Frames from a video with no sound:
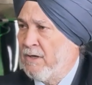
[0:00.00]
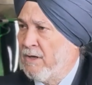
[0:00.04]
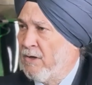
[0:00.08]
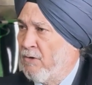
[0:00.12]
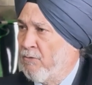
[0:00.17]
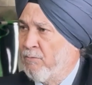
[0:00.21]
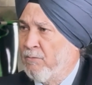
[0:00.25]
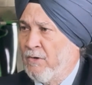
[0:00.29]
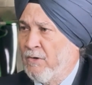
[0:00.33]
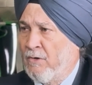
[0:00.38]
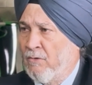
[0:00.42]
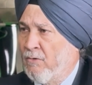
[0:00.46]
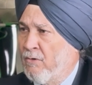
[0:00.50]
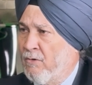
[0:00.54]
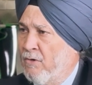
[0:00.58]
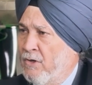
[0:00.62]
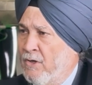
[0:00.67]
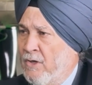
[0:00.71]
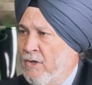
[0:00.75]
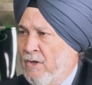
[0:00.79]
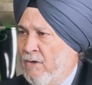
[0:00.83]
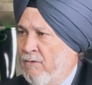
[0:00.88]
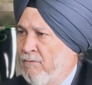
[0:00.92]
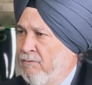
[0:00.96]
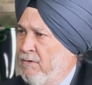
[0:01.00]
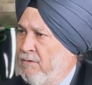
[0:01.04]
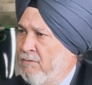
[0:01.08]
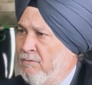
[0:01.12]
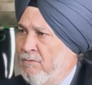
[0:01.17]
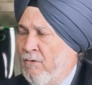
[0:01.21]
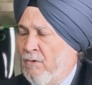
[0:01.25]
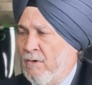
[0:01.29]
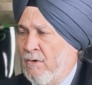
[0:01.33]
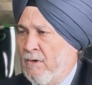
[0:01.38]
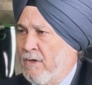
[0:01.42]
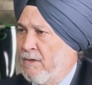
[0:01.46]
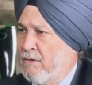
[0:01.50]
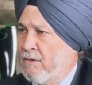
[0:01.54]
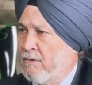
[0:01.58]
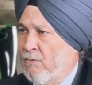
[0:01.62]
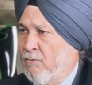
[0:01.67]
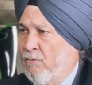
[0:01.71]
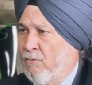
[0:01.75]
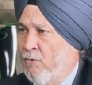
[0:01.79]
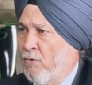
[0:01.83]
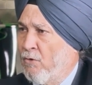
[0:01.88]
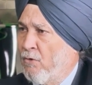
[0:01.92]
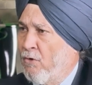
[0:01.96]
down below, we've got the
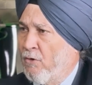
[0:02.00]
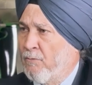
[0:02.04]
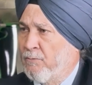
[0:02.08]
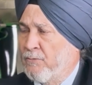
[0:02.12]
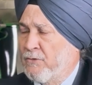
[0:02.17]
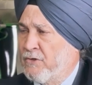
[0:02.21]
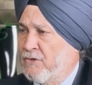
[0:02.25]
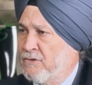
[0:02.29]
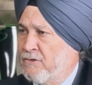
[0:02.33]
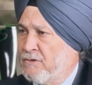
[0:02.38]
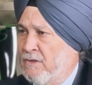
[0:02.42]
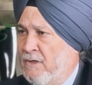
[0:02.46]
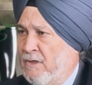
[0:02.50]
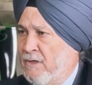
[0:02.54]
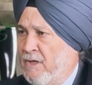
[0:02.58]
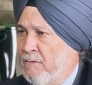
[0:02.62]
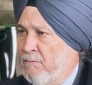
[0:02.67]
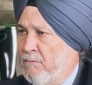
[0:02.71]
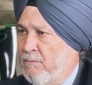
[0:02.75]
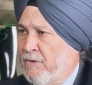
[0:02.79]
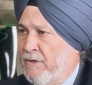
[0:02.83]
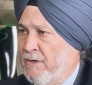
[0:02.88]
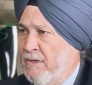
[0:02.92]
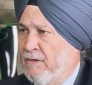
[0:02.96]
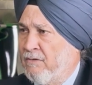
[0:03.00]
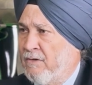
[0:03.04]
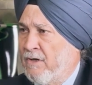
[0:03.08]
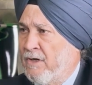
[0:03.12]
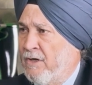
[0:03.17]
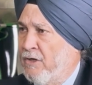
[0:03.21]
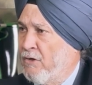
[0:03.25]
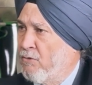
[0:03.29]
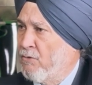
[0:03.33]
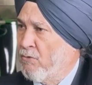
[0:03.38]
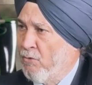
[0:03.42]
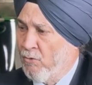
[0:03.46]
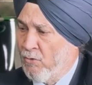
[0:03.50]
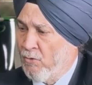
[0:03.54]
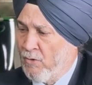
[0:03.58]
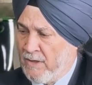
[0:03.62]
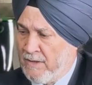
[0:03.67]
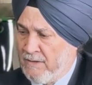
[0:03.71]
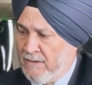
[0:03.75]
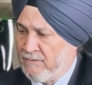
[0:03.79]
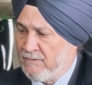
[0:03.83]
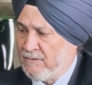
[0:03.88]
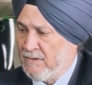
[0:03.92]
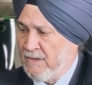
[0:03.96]
whole operational capabilities ready.
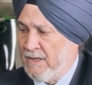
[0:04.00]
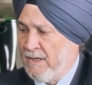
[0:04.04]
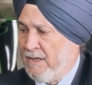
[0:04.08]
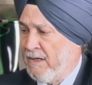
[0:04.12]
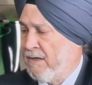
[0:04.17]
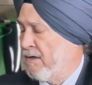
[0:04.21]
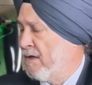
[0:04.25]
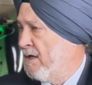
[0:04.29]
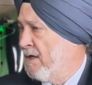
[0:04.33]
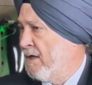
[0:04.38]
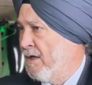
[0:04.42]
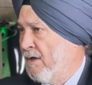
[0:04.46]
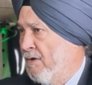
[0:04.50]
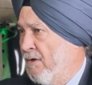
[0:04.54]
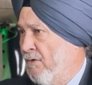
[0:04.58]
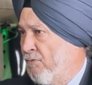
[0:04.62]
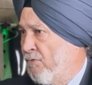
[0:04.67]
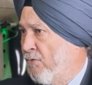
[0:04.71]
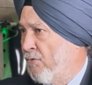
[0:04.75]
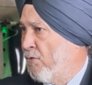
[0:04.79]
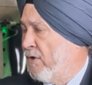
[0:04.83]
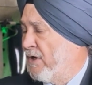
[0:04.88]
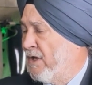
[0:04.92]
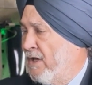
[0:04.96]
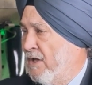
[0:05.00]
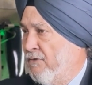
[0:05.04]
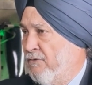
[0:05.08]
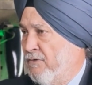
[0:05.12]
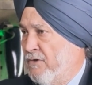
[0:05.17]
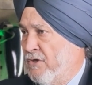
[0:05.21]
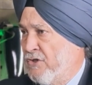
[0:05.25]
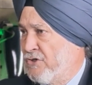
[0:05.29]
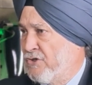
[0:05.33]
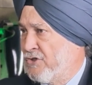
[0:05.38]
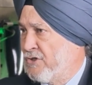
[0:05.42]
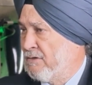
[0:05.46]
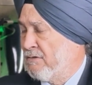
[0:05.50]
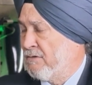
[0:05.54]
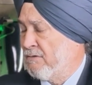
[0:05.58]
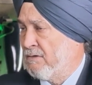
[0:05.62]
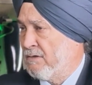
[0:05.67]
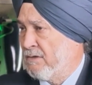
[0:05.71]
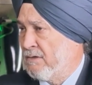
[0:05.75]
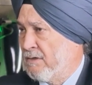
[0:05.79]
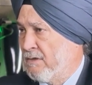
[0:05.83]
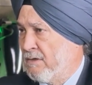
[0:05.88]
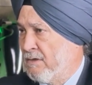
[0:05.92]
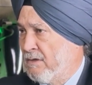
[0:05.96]
Goa is there, full
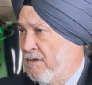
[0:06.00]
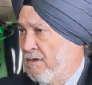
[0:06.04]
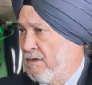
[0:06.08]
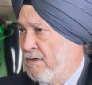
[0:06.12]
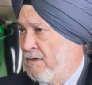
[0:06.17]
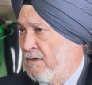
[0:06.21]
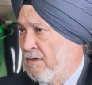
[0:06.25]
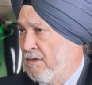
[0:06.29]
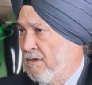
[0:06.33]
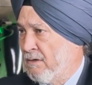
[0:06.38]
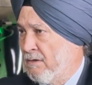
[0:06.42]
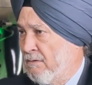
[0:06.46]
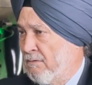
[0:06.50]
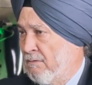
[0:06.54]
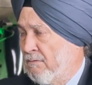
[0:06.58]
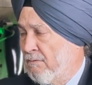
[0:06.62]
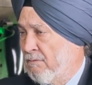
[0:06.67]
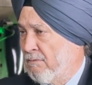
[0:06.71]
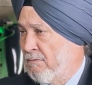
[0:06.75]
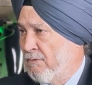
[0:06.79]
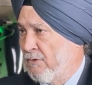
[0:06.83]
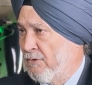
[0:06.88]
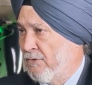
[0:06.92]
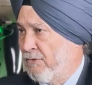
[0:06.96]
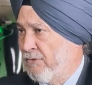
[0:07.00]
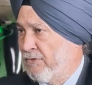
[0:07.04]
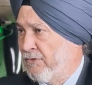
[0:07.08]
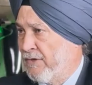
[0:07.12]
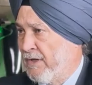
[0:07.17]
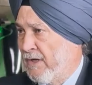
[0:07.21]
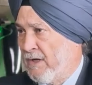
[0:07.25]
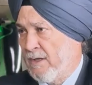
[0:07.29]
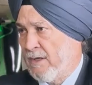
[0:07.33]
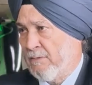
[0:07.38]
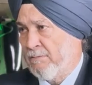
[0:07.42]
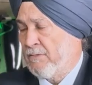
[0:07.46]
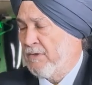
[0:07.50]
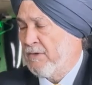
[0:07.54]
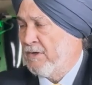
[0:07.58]
aviation setup,